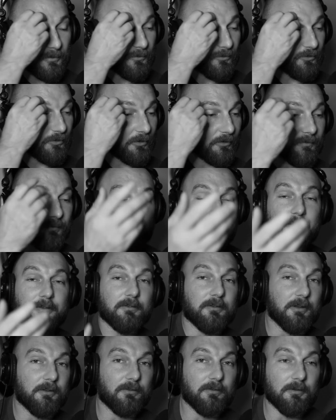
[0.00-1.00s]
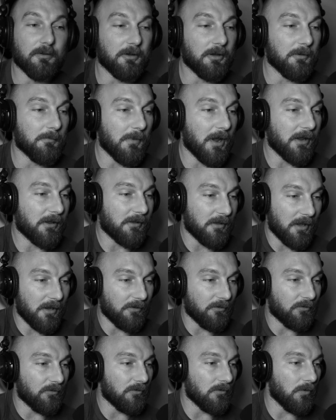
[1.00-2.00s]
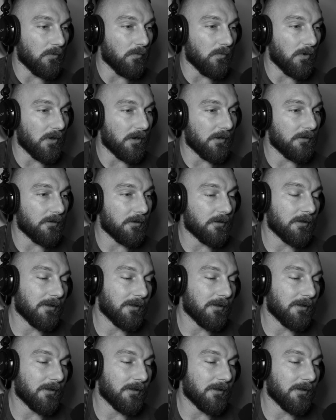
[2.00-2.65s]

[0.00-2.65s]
just for instance, in my case, what